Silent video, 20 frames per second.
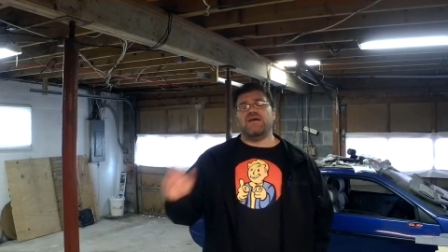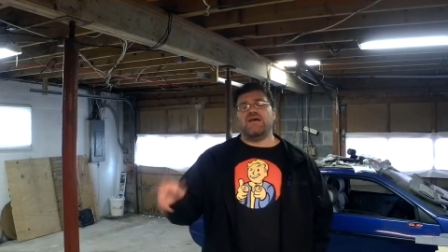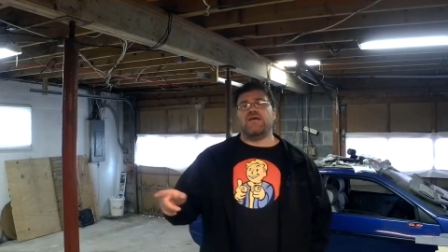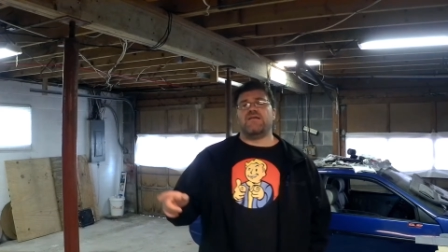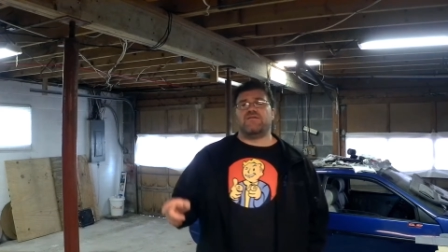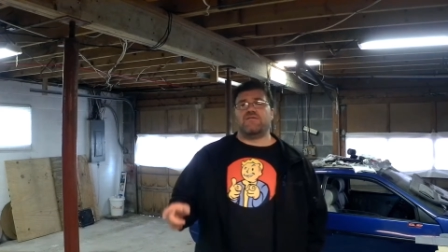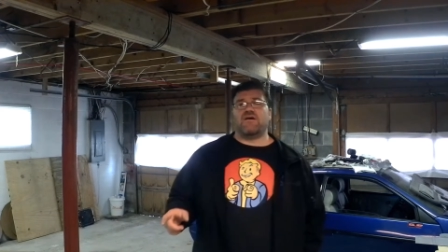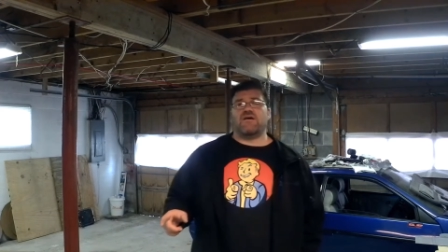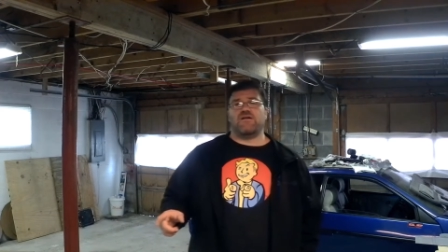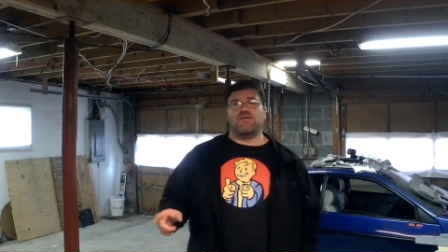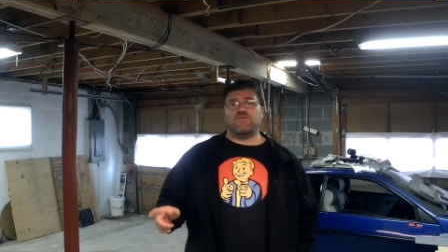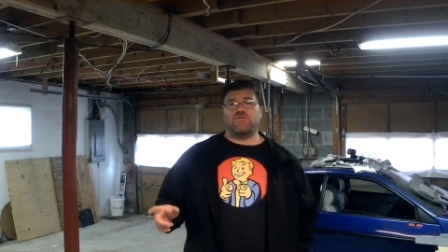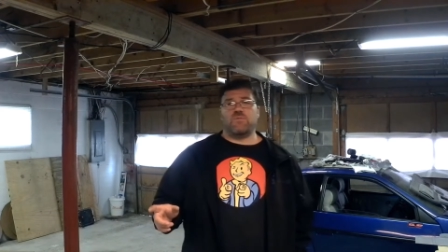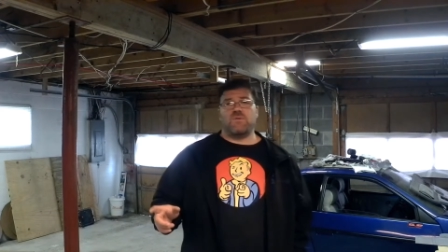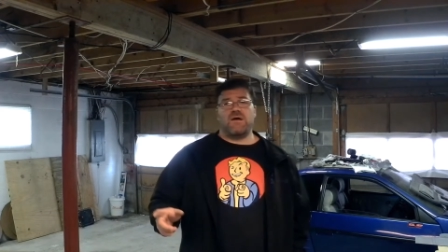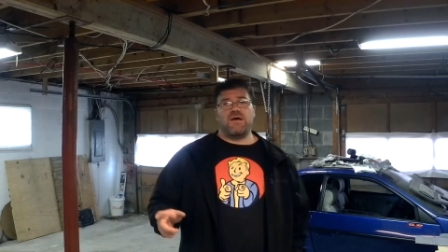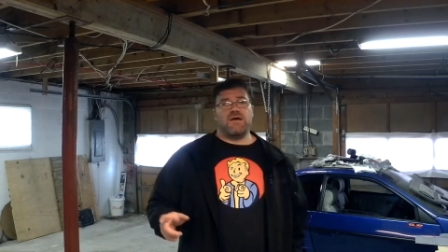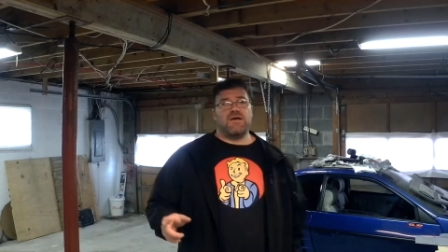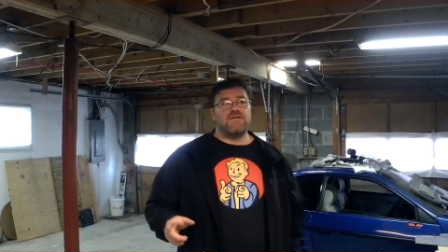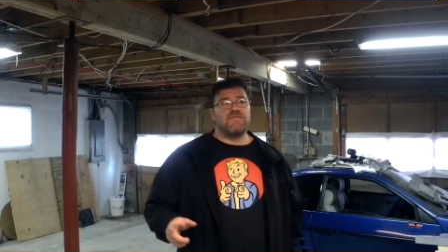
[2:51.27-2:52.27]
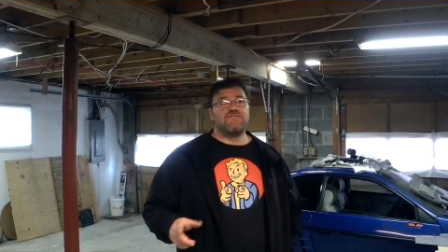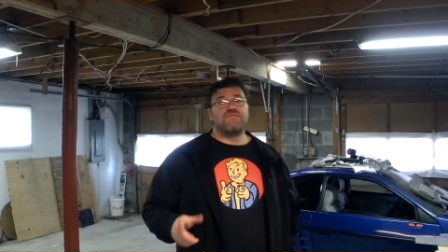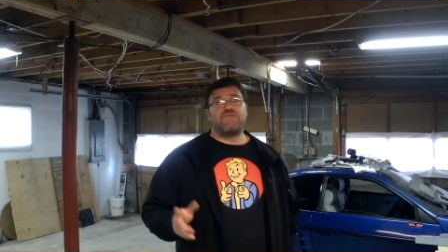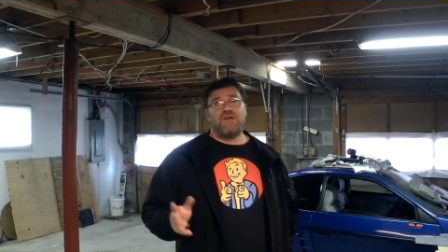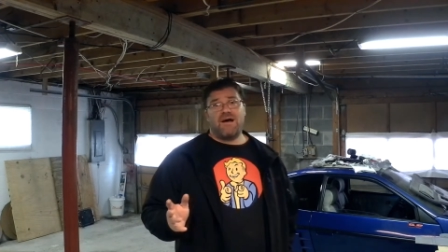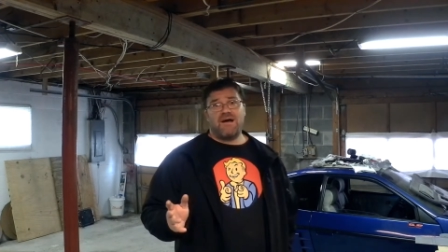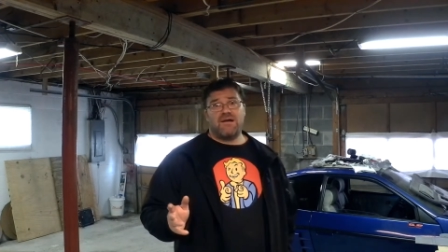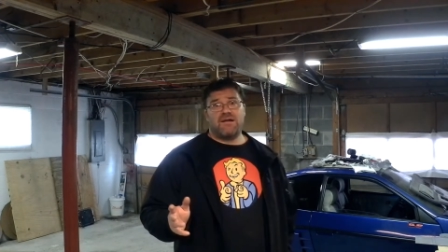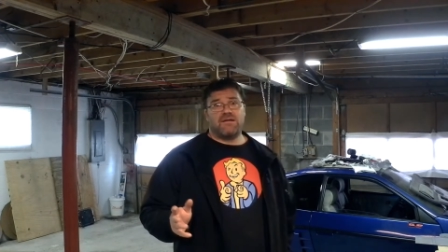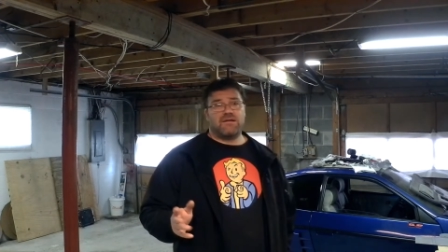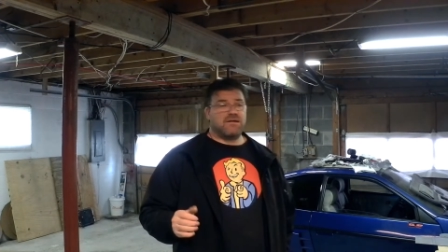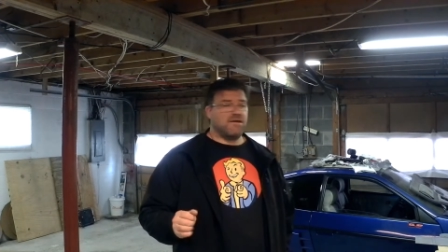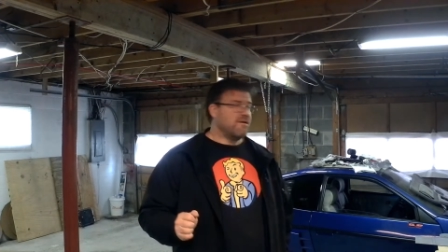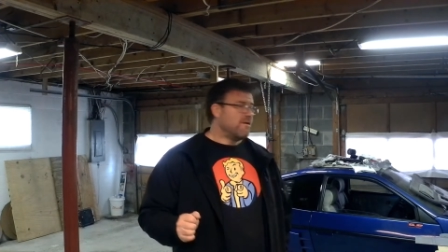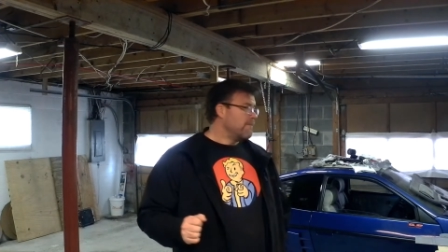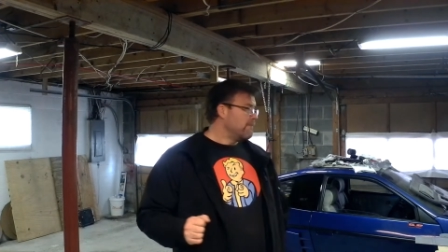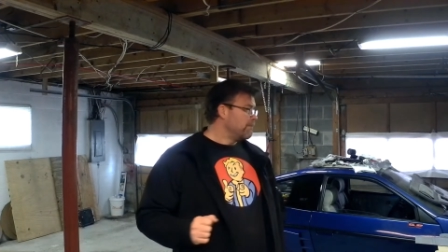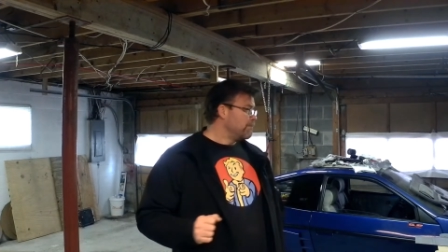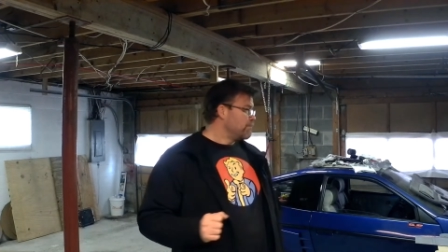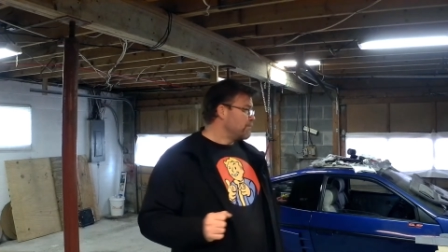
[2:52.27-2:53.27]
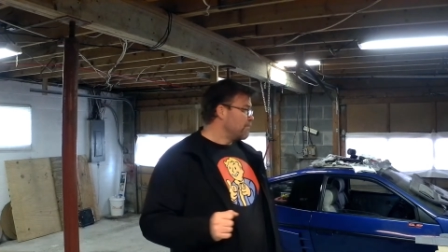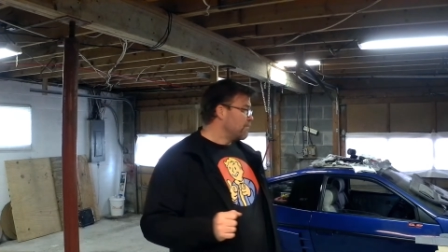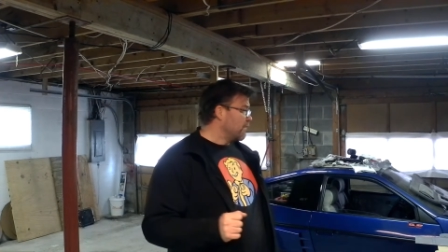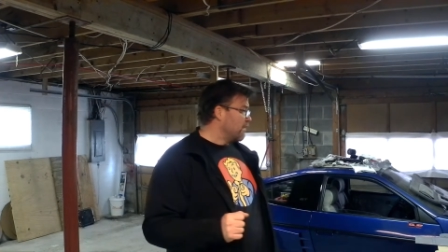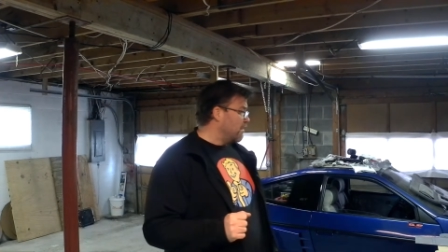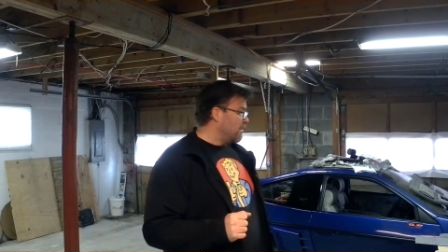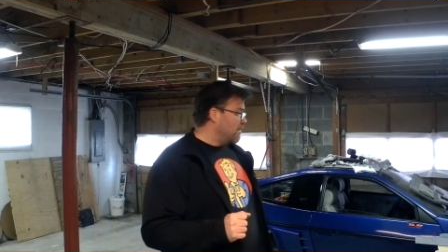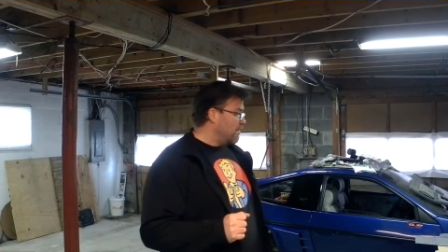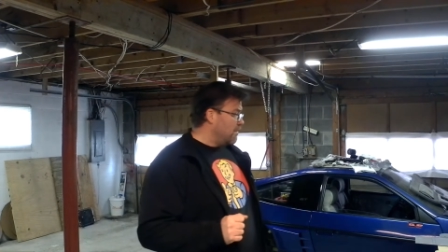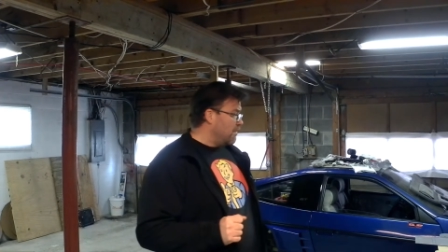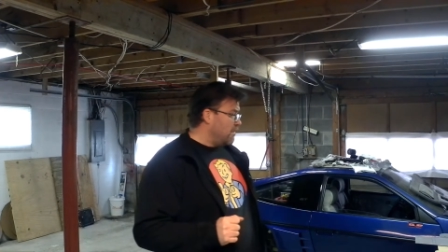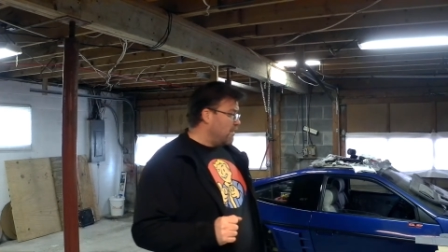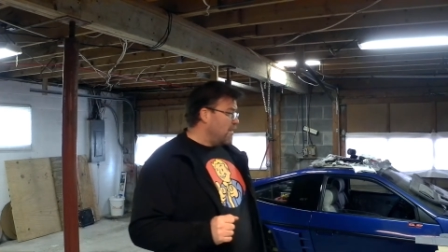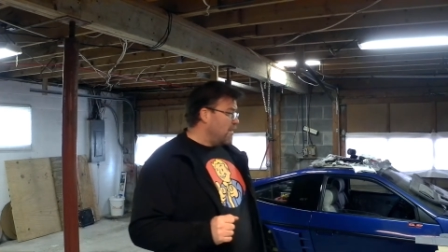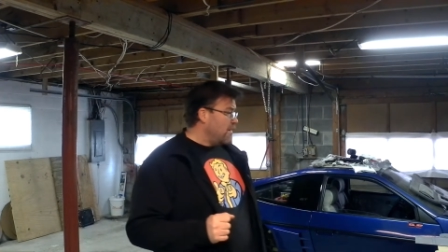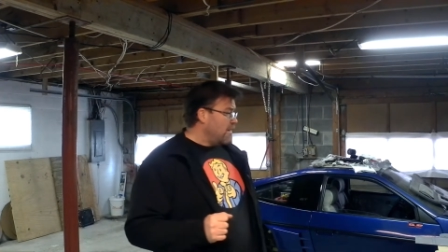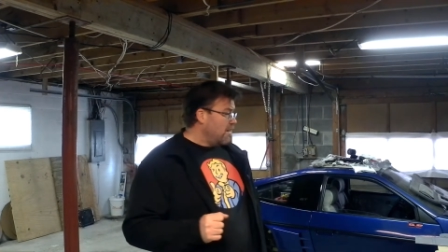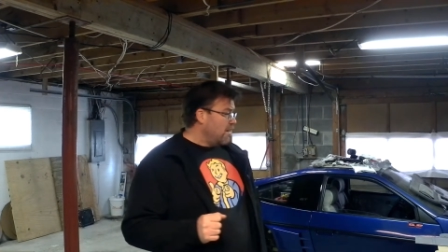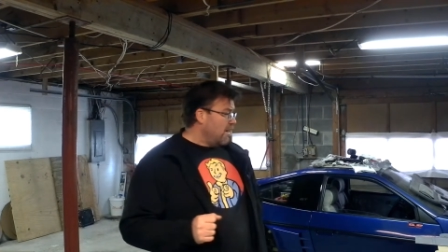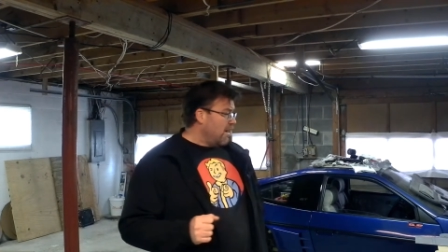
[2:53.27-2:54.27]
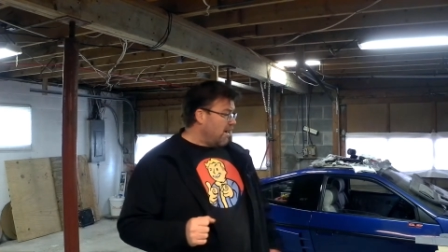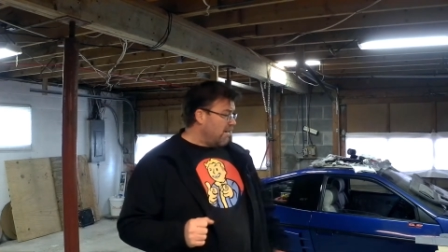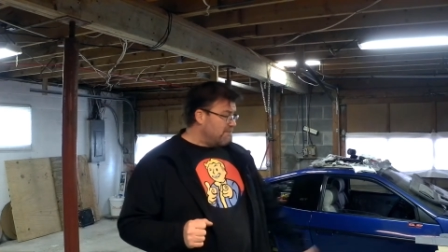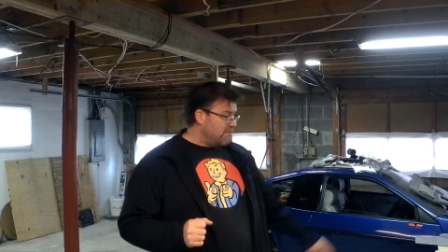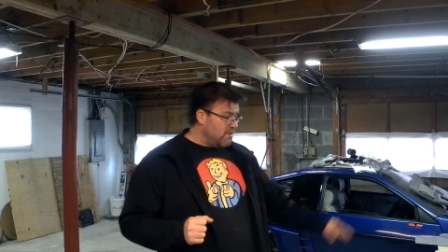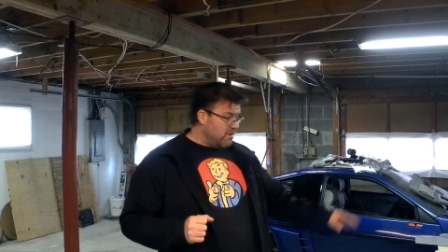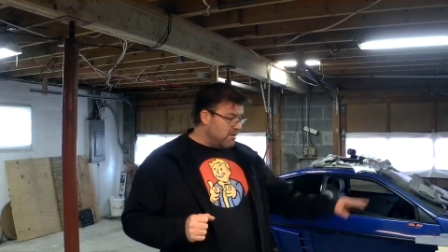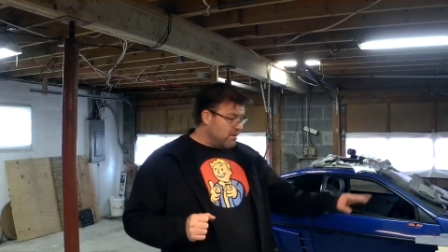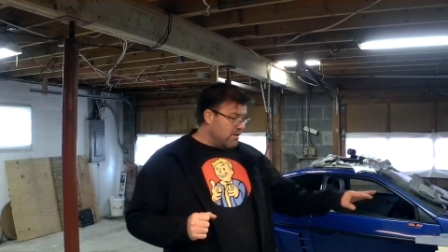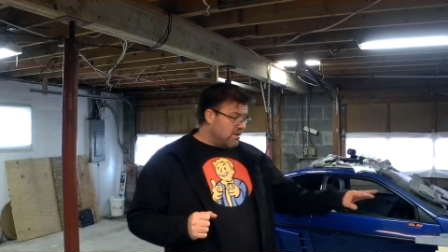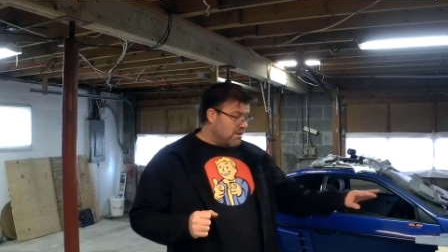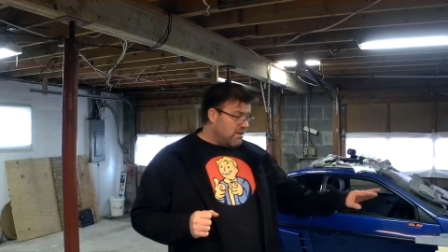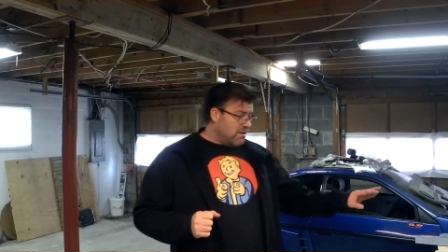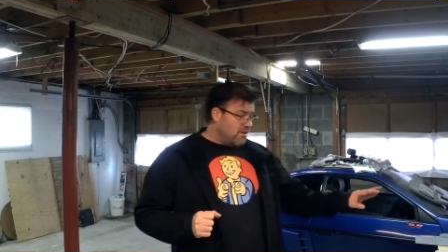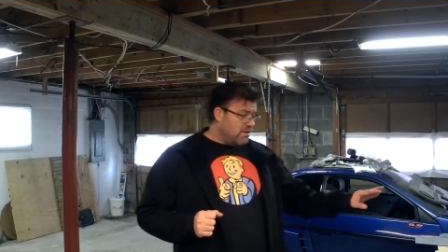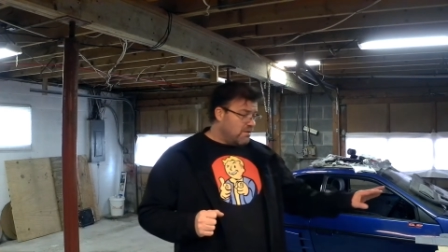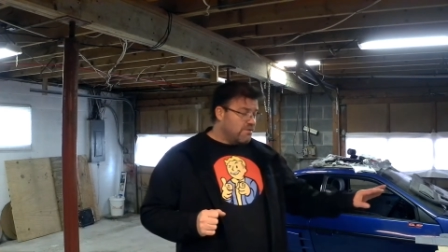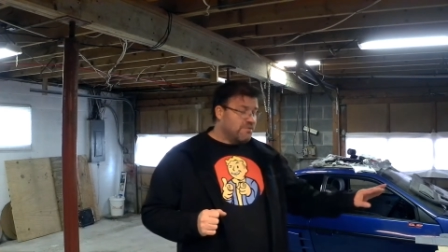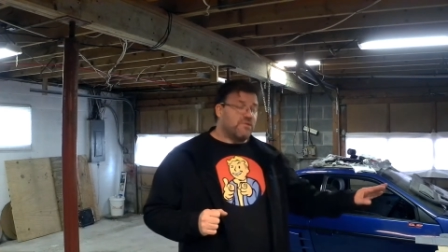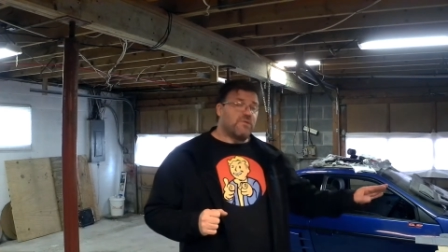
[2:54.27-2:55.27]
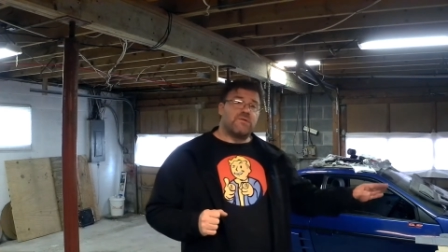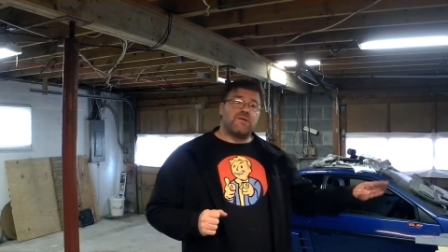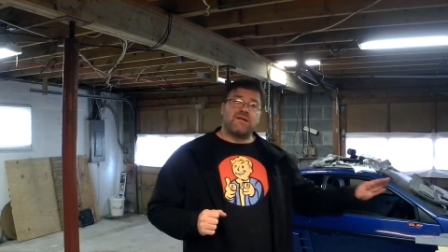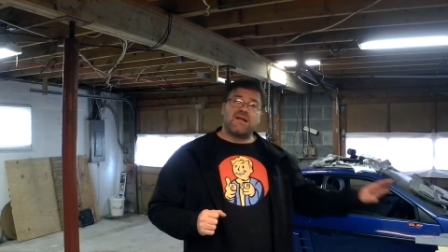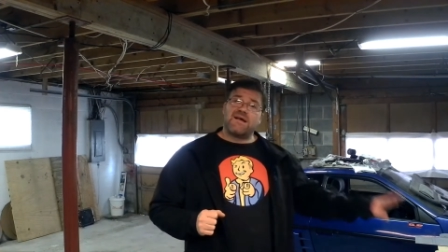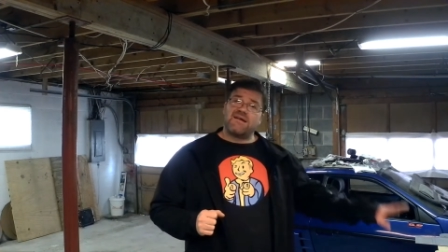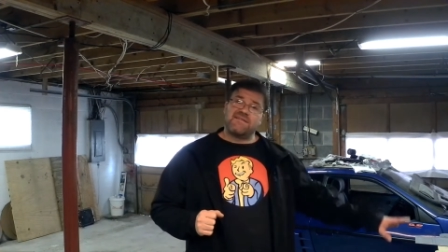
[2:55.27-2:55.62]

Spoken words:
It's on its way, finally. I've been doing a lot of